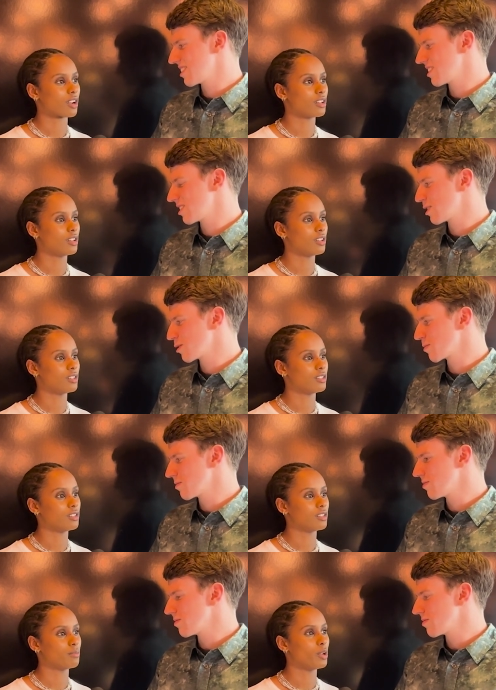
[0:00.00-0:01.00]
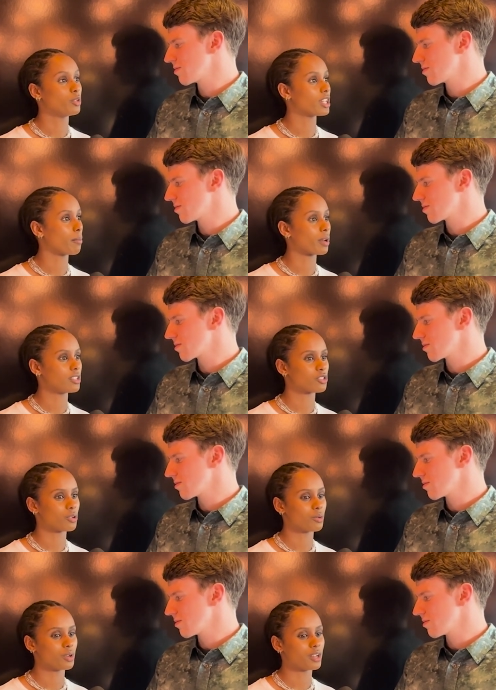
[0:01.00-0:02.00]
Speaker 1: uh, the Grand Prix.
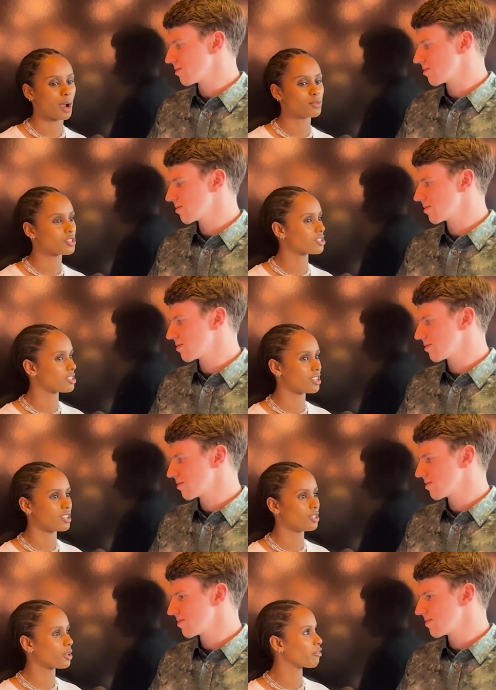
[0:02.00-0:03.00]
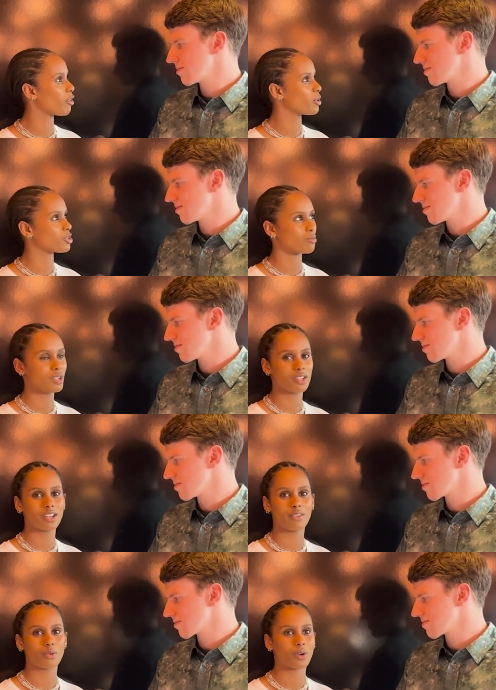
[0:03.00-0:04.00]
So uh, I'm just uh, looking forward to meet
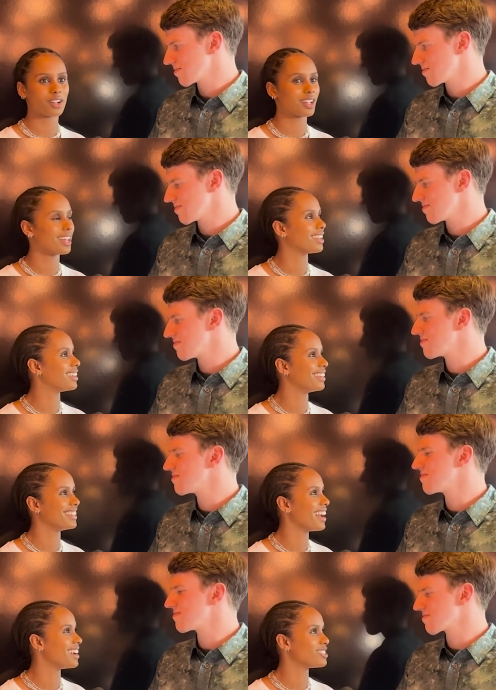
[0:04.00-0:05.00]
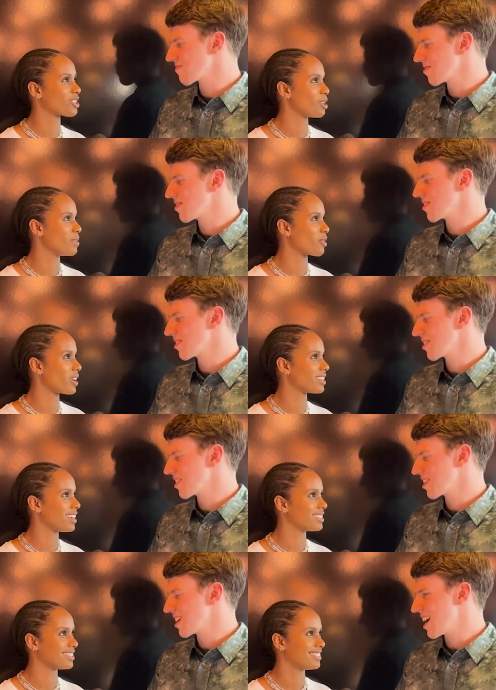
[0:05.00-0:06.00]
everyone, and uh, mm-hmm. yeah, it's gonna be a great
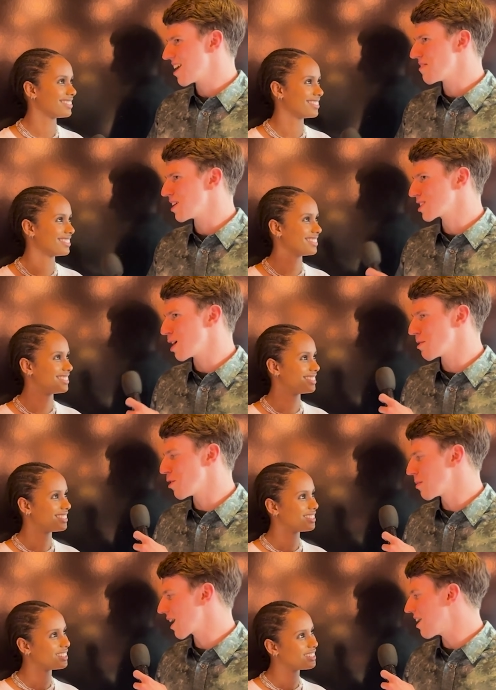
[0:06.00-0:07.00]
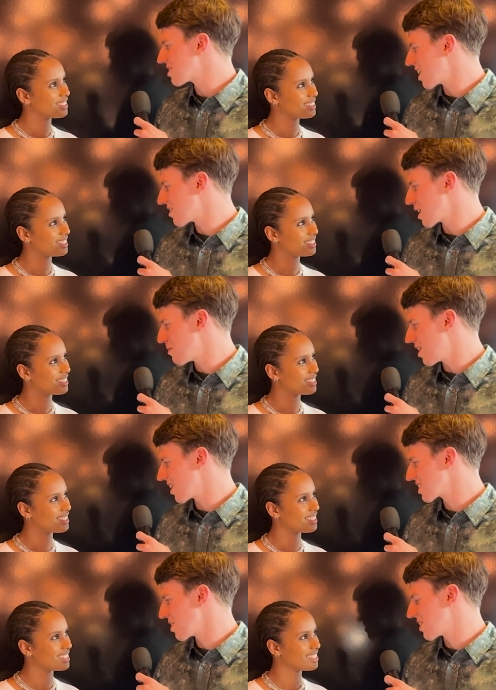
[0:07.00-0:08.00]
night.
Speaker 2: Yeah, first time performing outside of
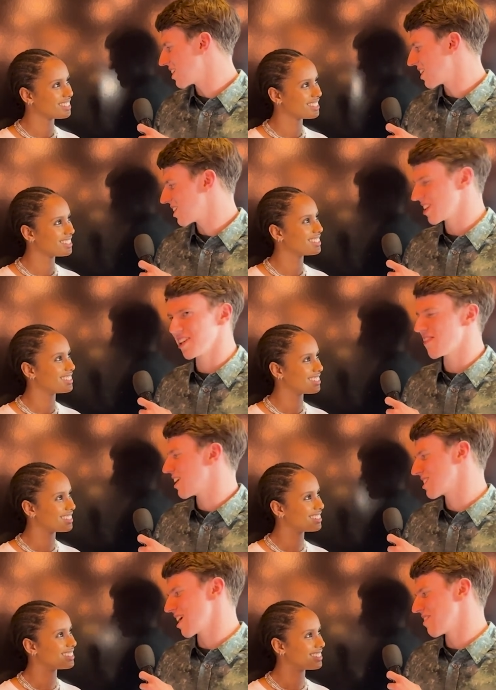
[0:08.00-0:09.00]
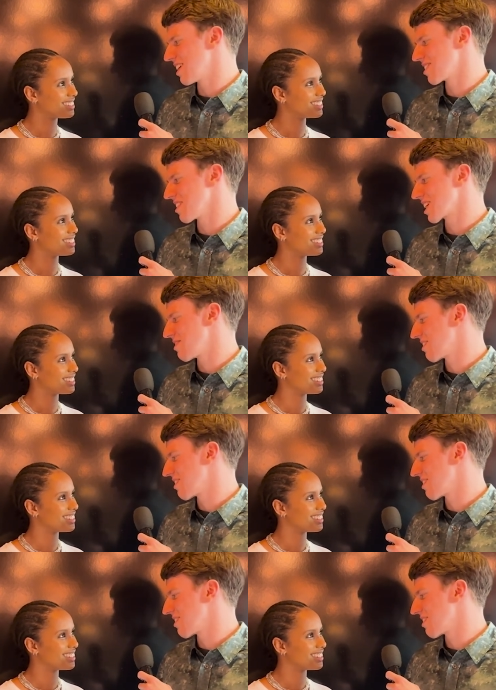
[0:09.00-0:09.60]
Denmark, so be, the fans love it. So it's gonna